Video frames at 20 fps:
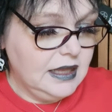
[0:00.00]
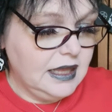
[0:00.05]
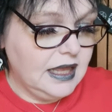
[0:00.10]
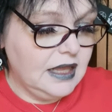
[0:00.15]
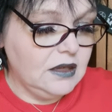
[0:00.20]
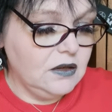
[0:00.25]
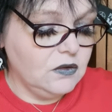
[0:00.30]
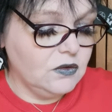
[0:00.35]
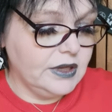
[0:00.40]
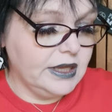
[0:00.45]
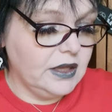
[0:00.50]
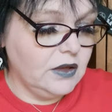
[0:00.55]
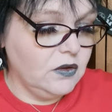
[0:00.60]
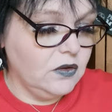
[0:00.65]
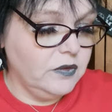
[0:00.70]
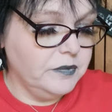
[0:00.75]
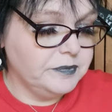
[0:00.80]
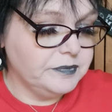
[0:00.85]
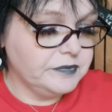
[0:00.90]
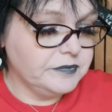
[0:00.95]
I'll look it
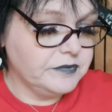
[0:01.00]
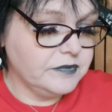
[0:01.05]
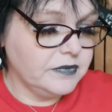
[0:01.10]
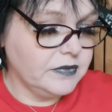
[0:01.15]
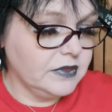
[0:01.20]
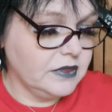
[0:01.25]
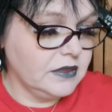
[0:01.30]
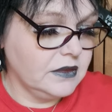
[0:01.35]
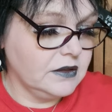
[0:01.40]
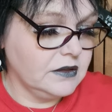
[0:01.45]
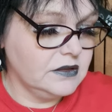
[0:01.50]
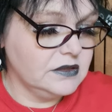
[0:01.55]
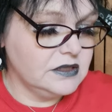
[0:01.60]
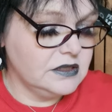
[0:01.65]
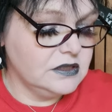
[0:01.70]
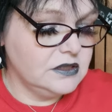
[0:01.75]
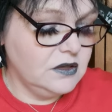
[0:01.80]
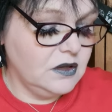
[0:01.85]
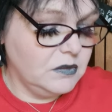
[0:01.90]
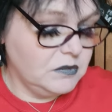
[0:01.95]
up because
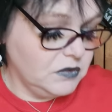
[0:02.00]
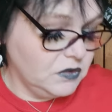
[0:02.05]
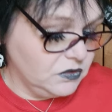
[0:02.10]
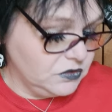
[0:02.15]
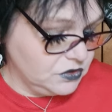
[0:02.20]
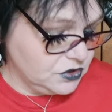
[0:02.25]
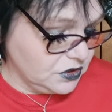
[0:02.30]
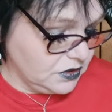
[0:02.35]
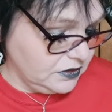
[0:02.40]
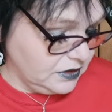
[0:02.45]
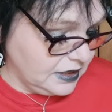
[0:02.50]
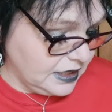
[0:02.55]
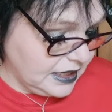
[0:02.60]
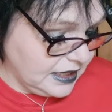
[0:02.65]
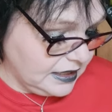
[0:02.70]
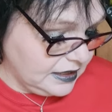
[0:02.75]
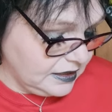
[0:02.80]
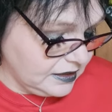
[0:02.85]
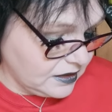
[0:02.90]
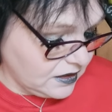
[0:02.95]
there's not much on
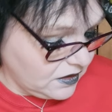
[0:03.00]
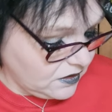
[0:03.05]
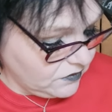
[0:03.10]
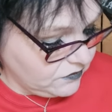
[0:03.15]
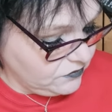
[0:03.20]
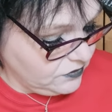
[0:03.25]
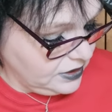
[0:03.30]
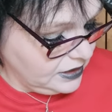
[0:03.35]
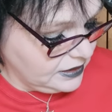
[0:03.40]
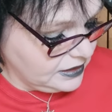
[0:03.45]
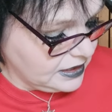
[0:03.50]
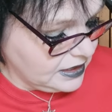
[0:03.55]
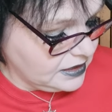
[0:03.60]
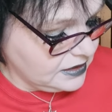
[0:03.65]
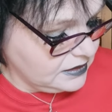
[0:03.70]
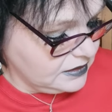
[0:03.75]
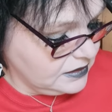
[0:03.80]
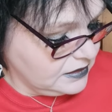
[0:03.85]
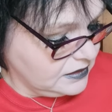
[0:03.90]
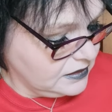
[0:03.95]
there, and I can't read that.